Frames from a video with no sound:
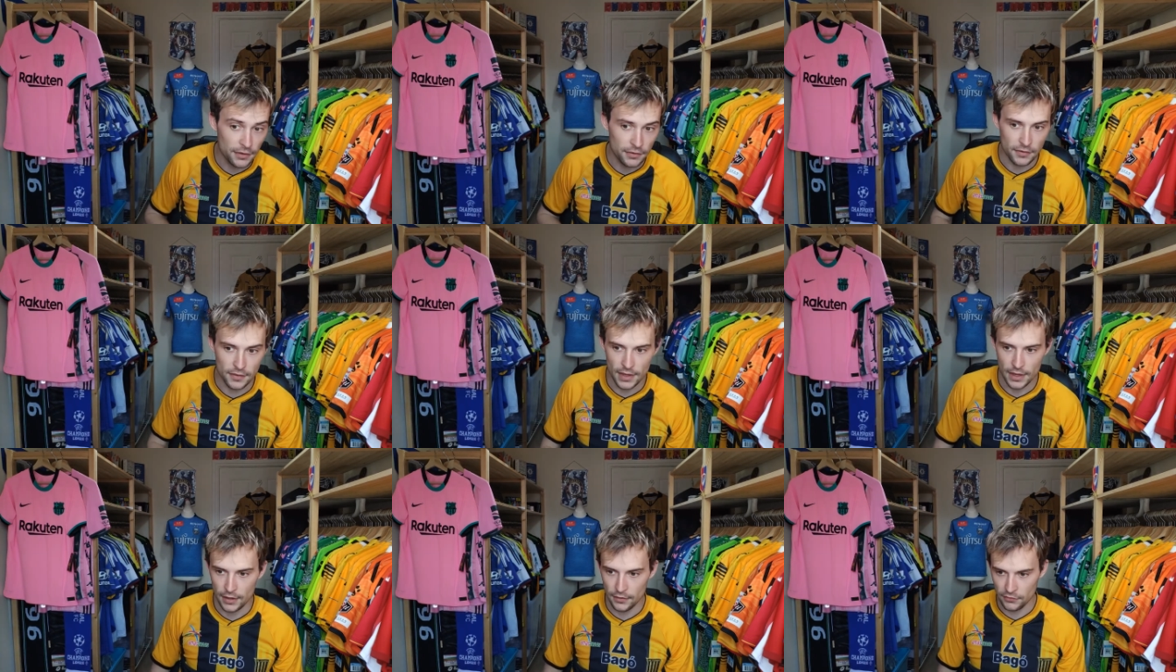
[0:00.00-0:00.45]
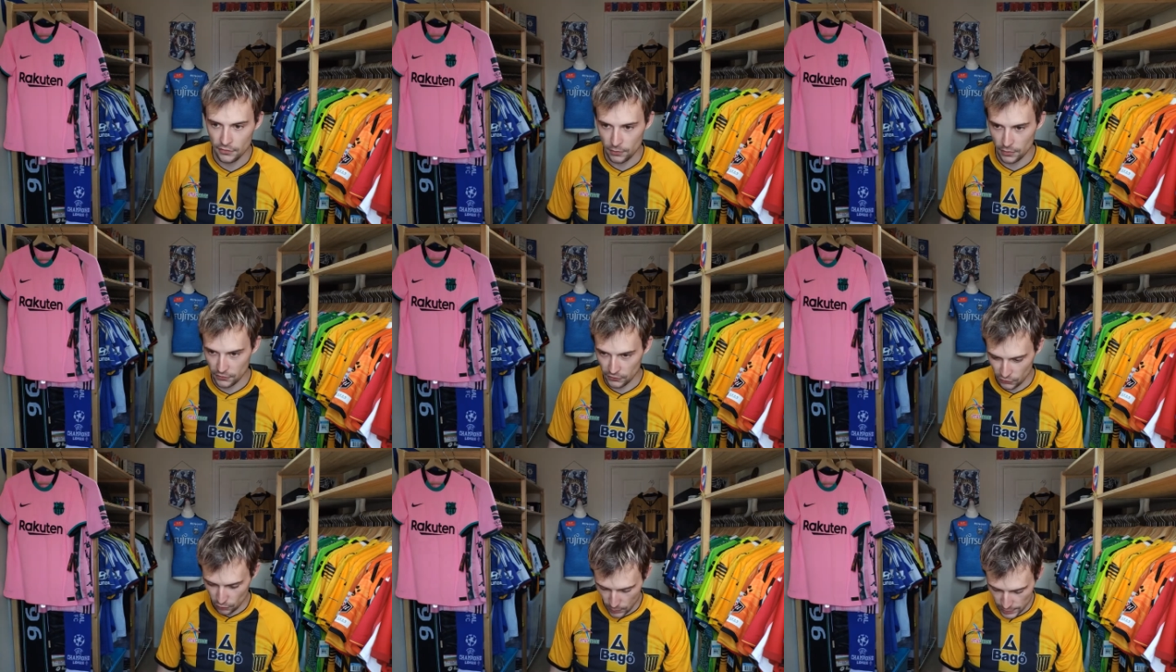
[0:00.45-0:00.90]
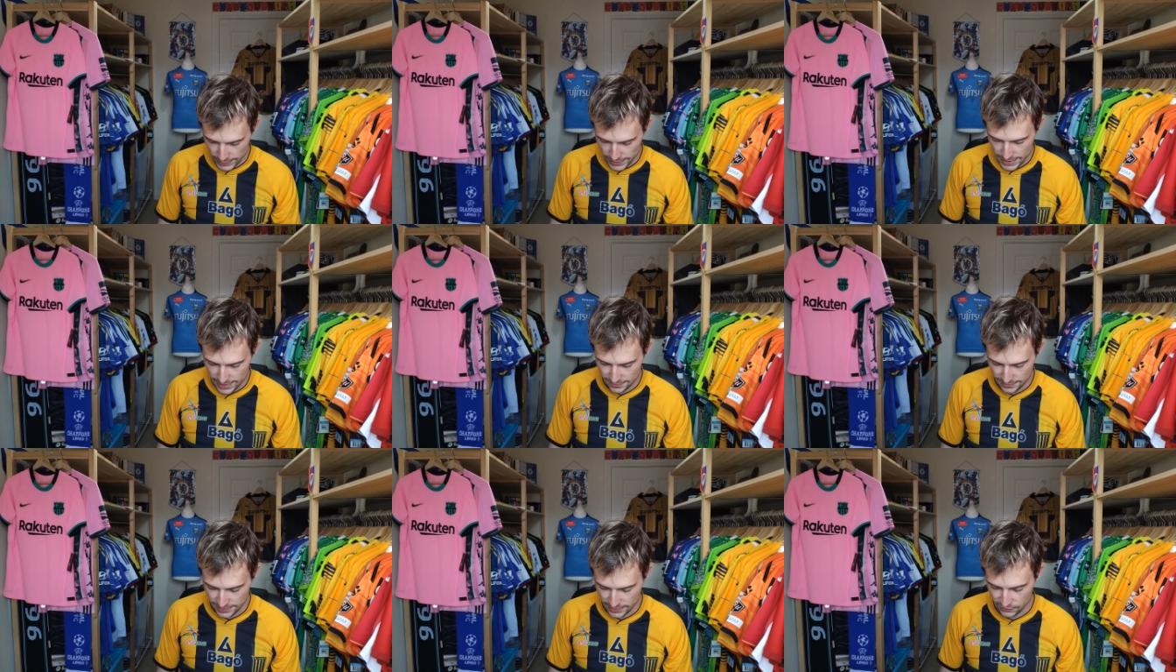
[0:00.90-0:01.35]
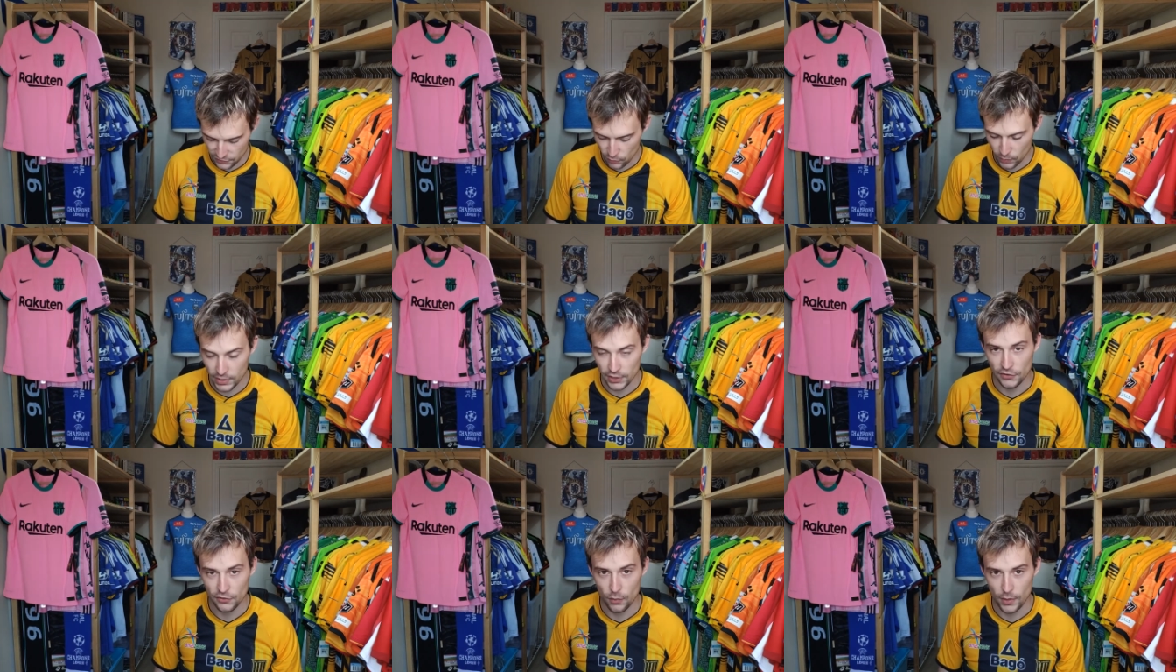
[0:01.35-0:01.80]
to that, so it's
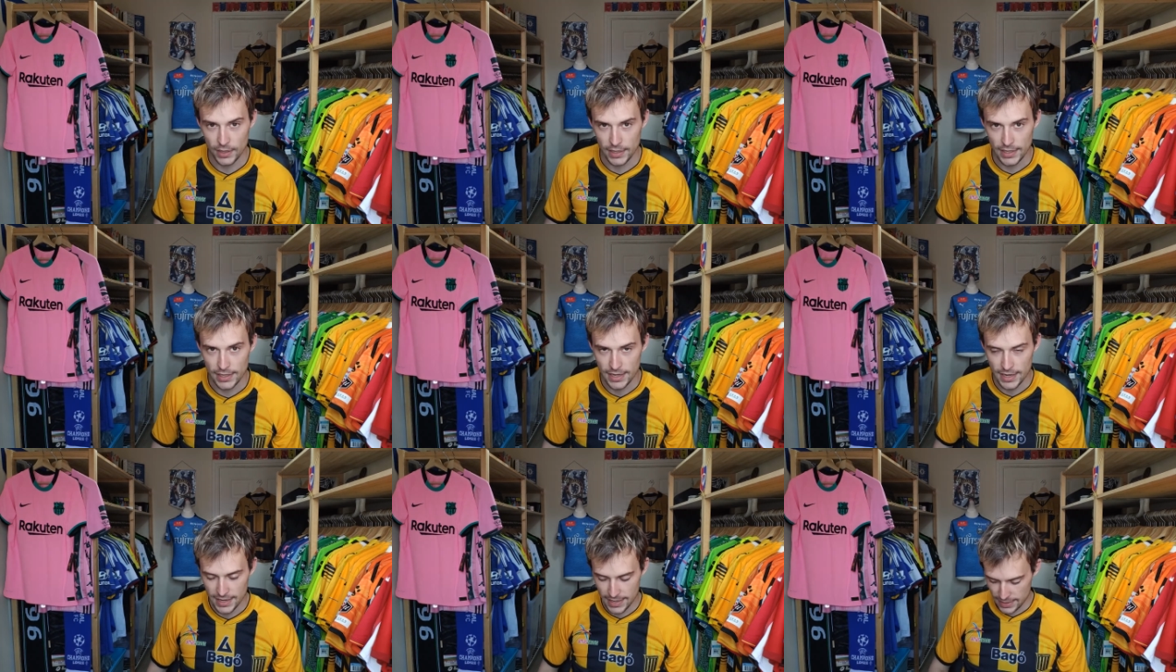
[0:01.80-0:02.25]
2019-2020,